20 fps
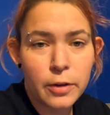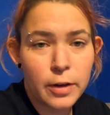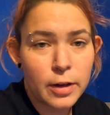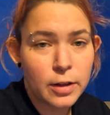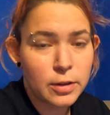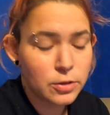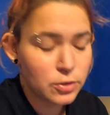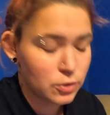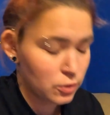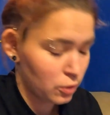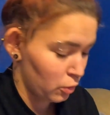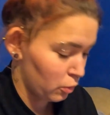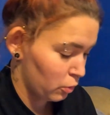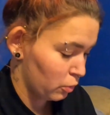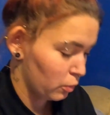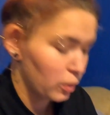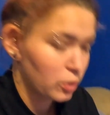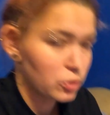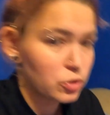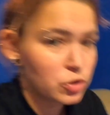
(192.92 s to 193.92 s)
Okay,
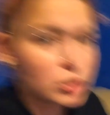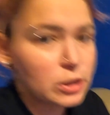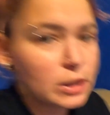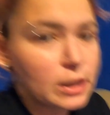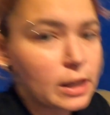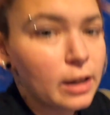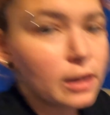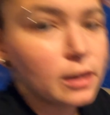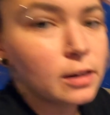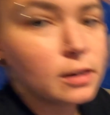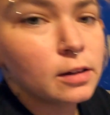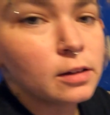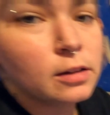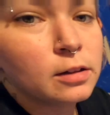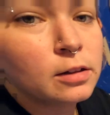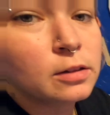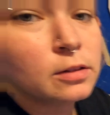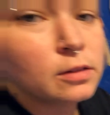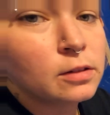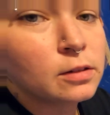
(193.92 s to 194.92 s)
so she ate
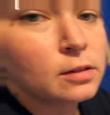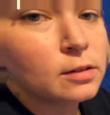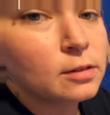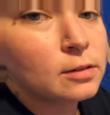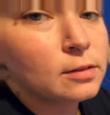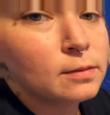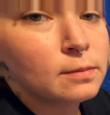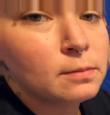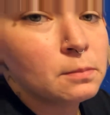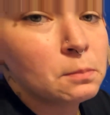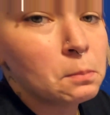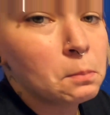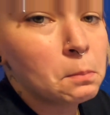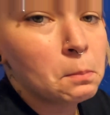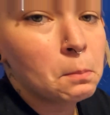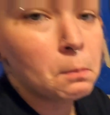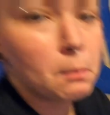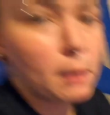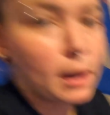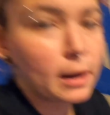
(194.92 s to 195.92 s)
and is
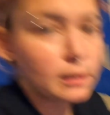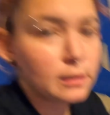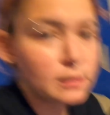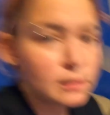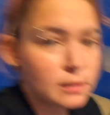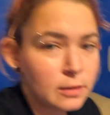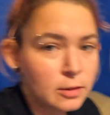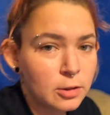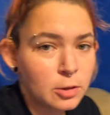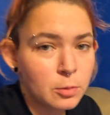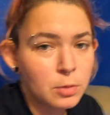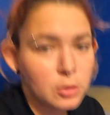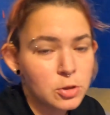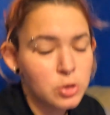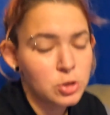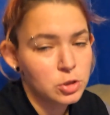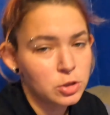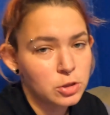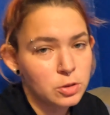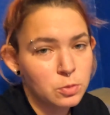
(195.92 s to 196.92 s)
back asleep.
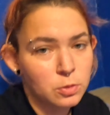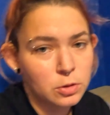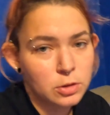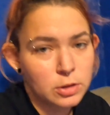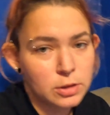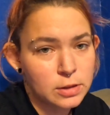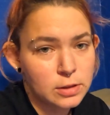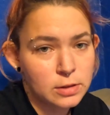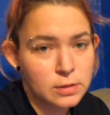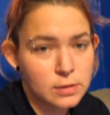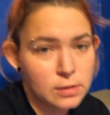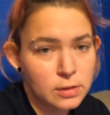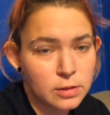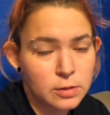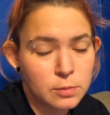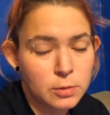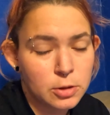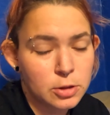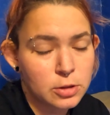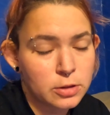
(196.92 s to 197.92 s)
She really didn't
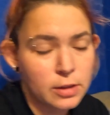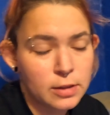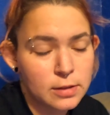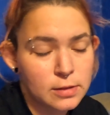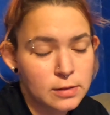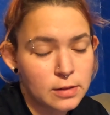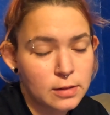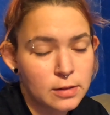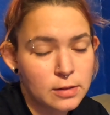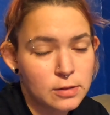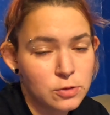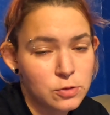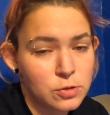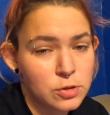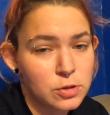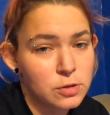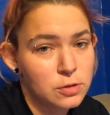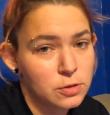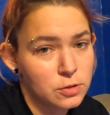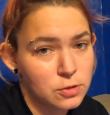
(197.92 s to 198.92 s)
sleep much last night, so
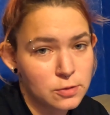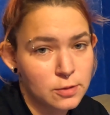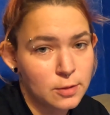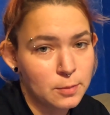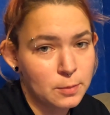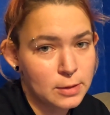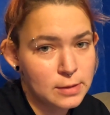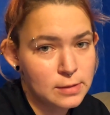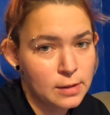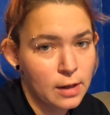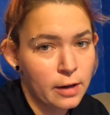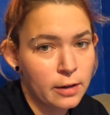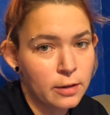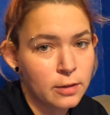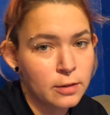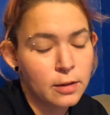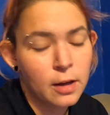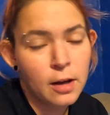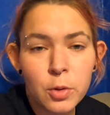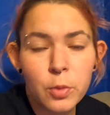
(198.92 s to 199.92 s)
she's extremely
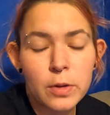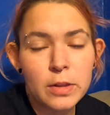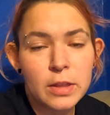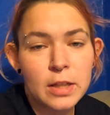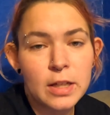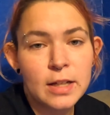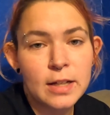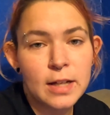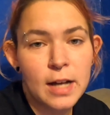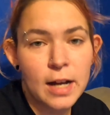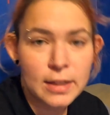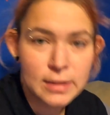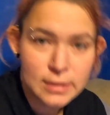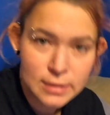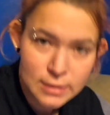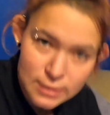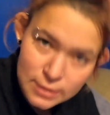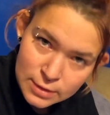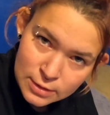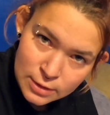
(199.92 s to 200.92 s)
tired. But one thing
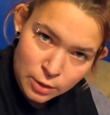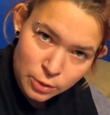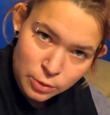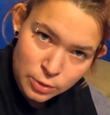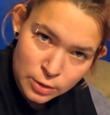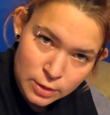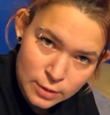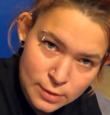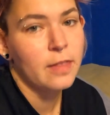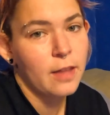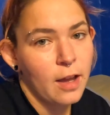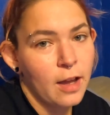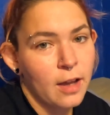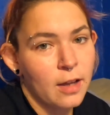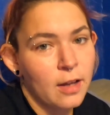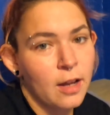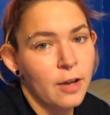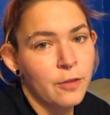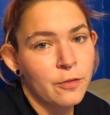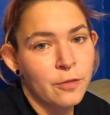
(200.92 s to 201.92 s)
I did notice
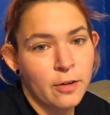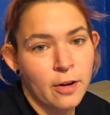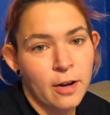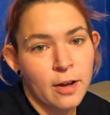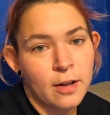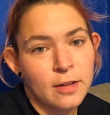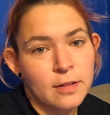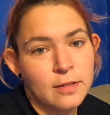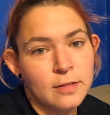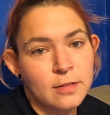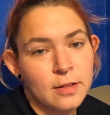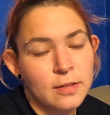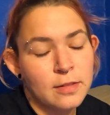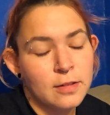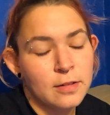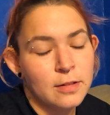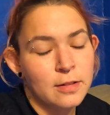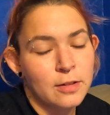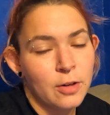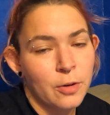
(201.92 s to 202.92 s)
that I forgot
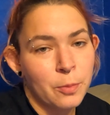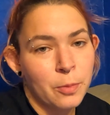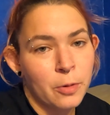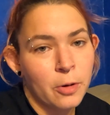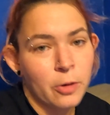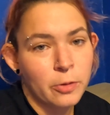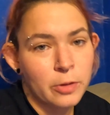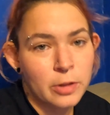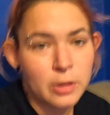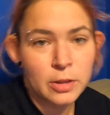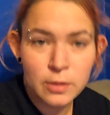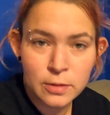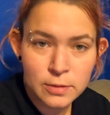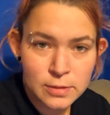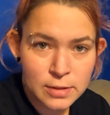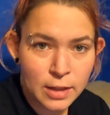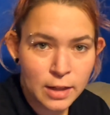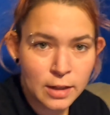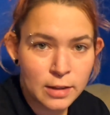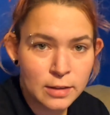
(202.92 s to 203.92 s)
that the GoPro Hero
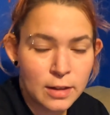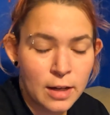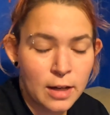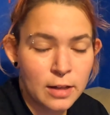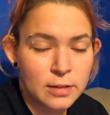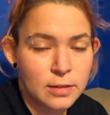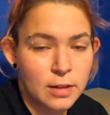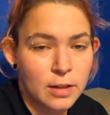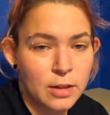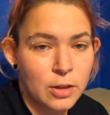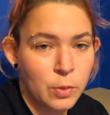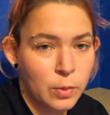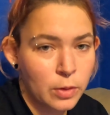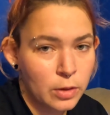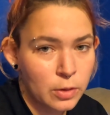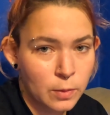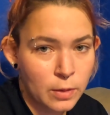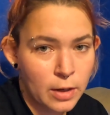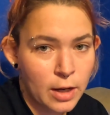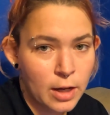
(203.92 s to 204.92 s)
10 has a
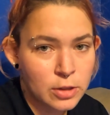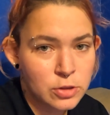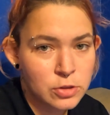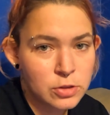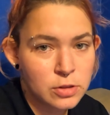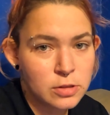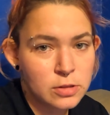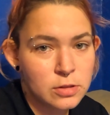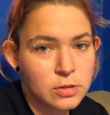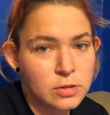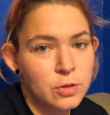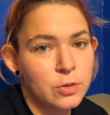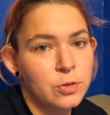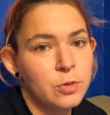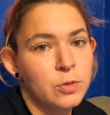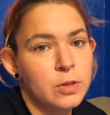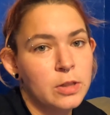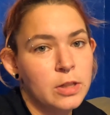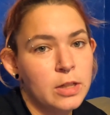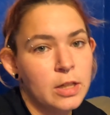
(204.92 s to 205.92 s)
quick reaction, so
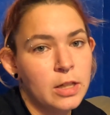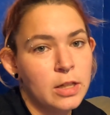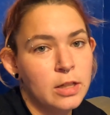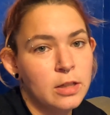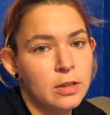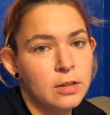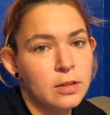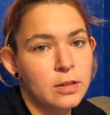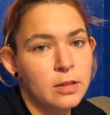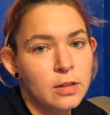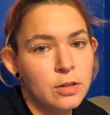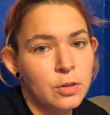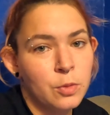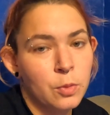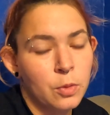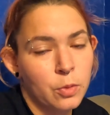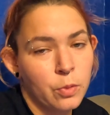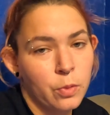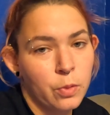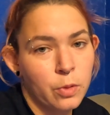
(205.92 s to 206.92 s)
you can hit
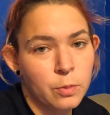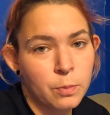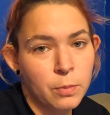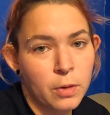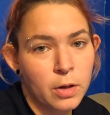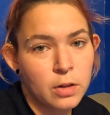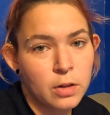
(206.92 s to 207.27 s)
the record